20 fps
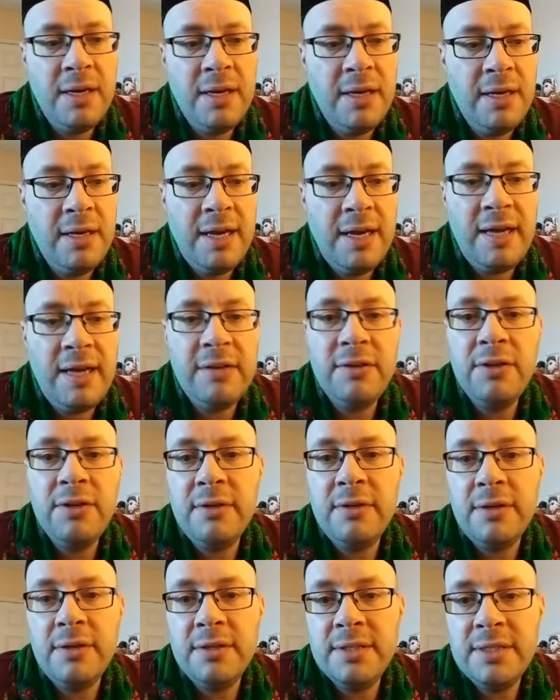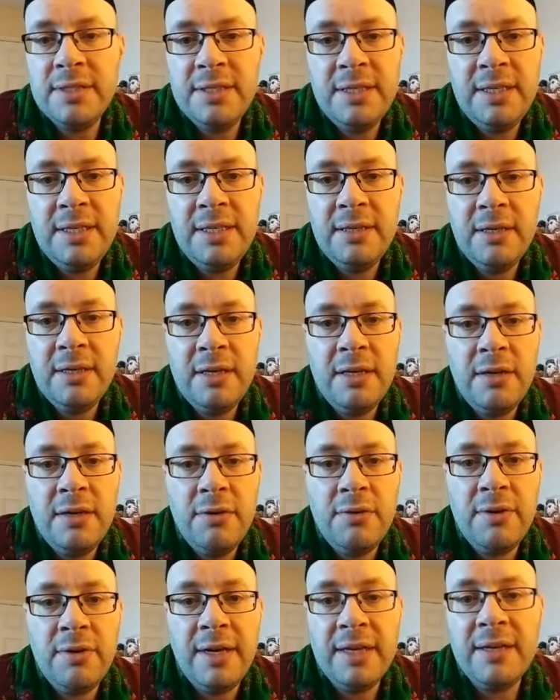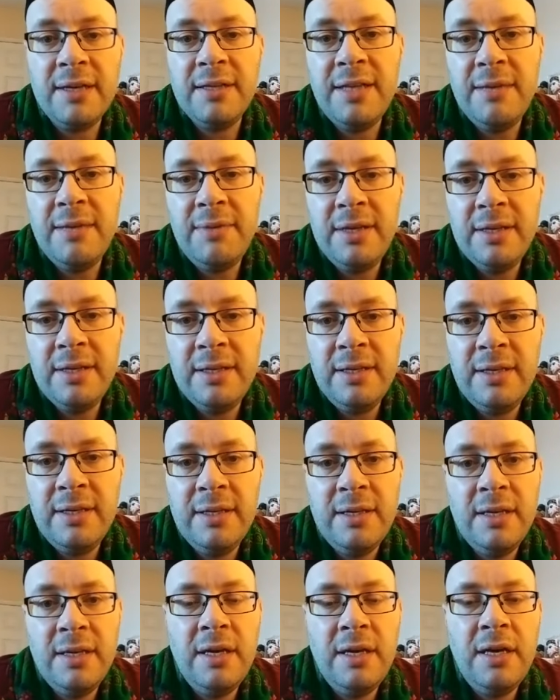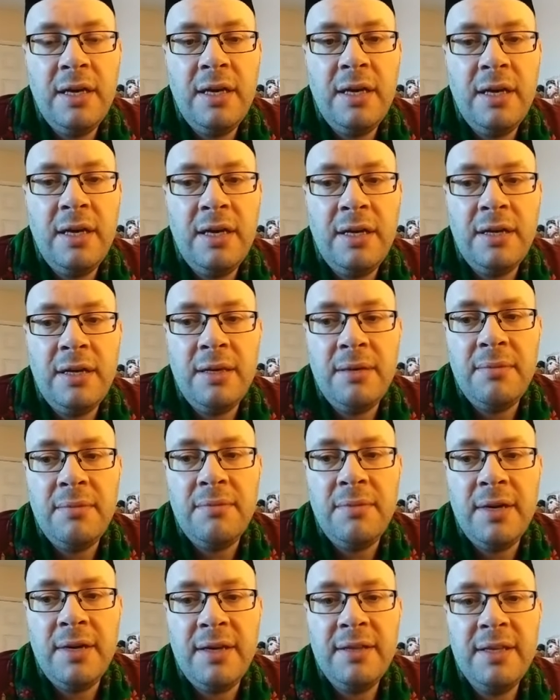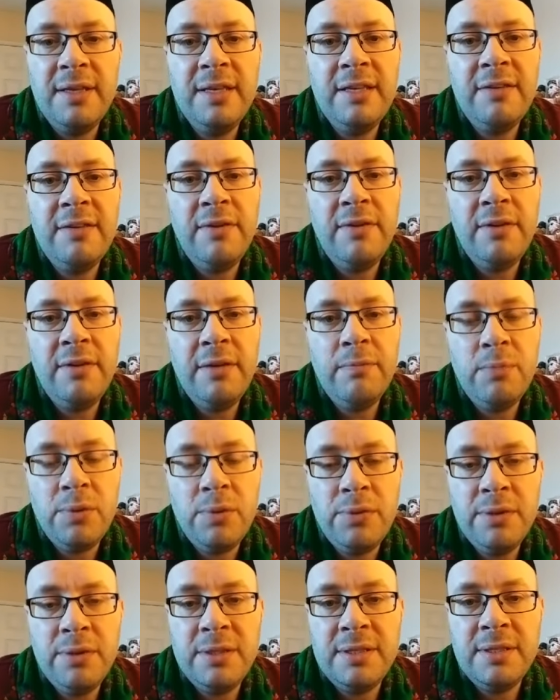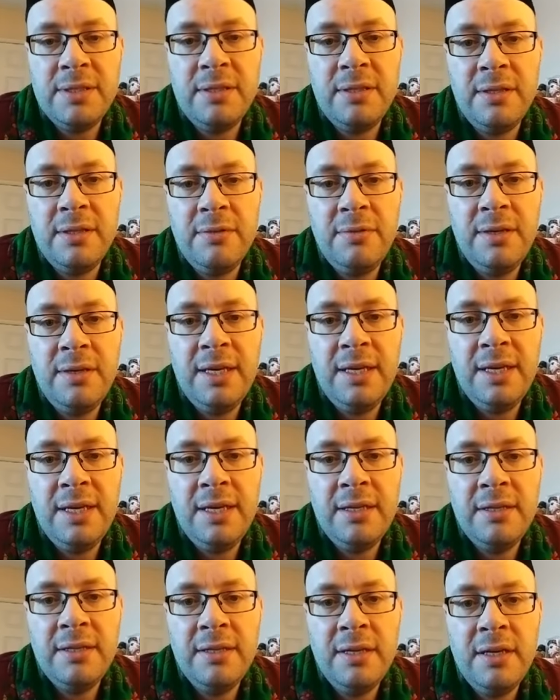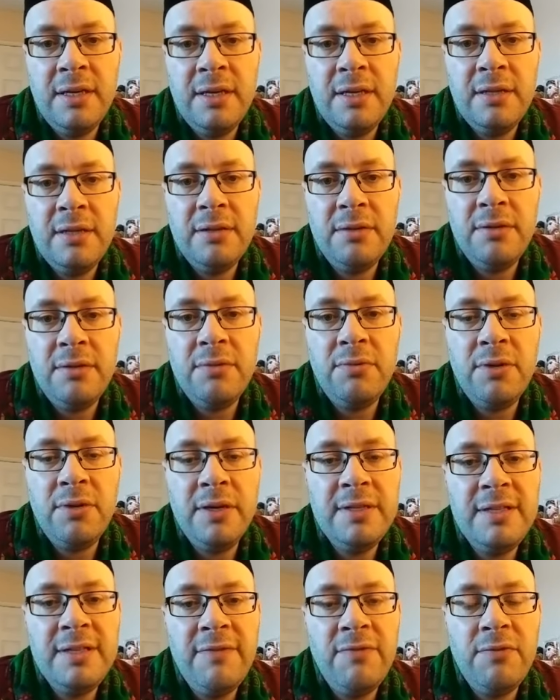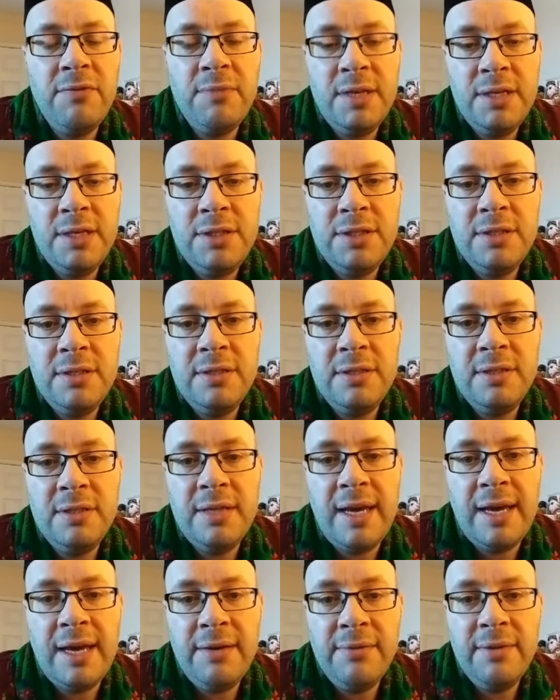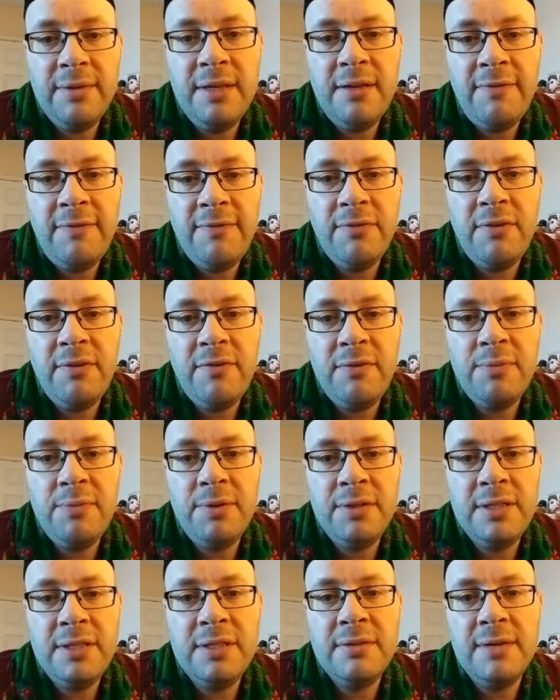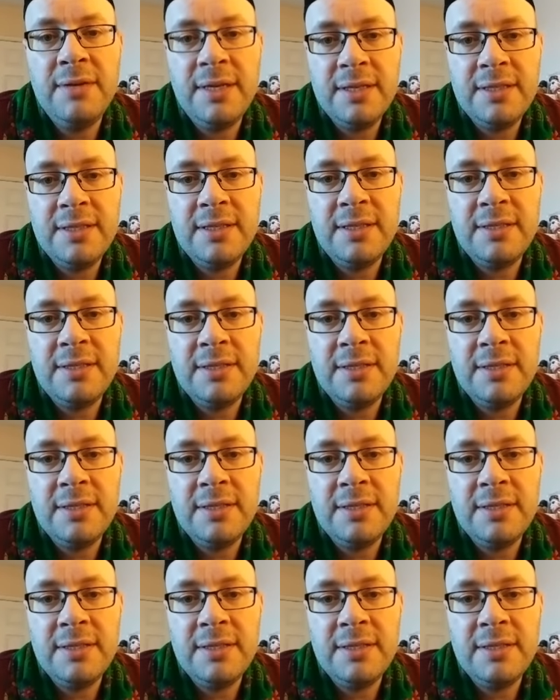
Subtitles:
out of curiosity or academically. I think it's very important that we get the right information out there for everybody to access.